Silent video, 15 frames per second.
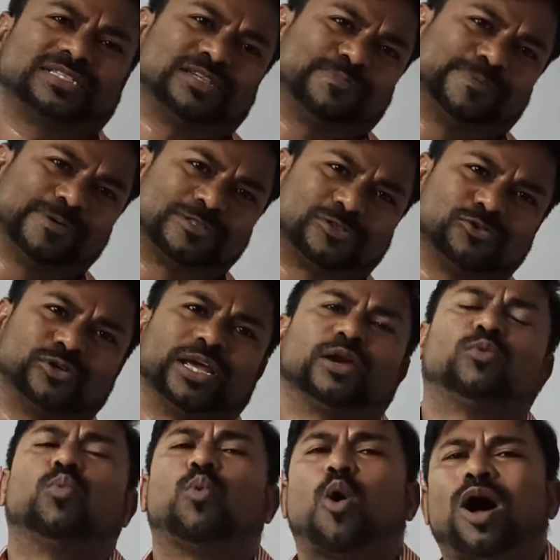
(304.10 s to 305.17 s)
supposed to take,
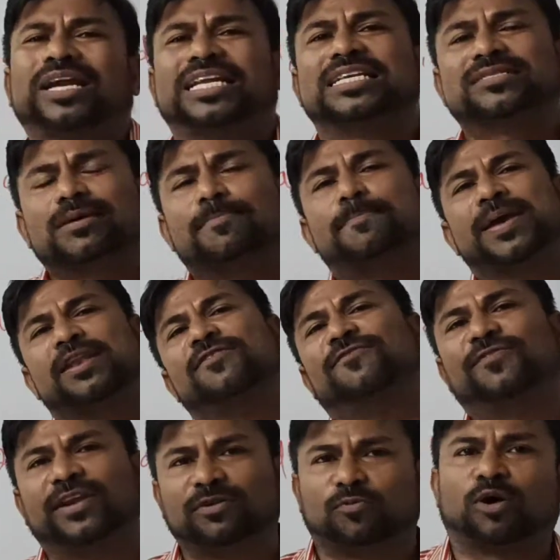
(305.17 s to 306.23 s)
what is the
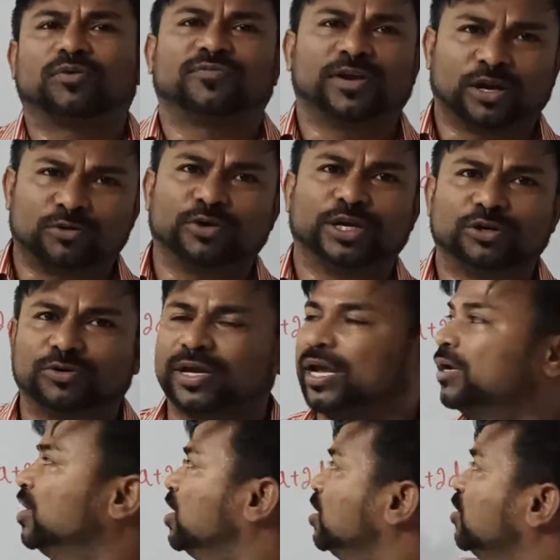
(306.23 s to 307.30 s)
benefit what we are going to
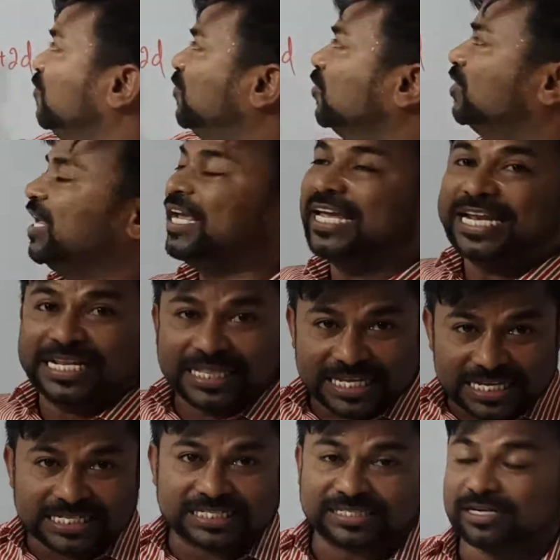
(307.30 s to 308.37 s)
get if you taking
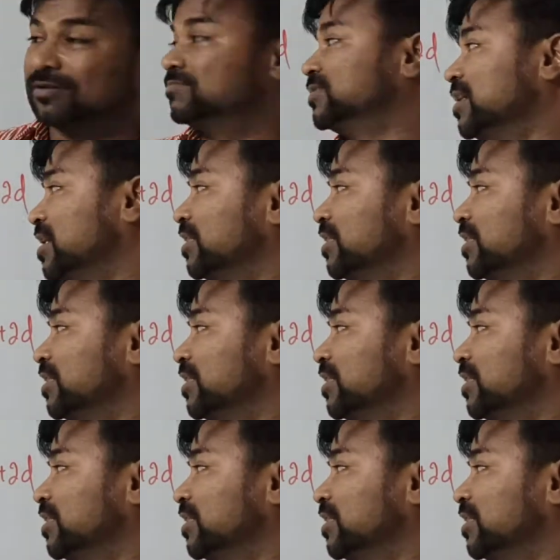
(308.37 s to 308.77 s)
these terms?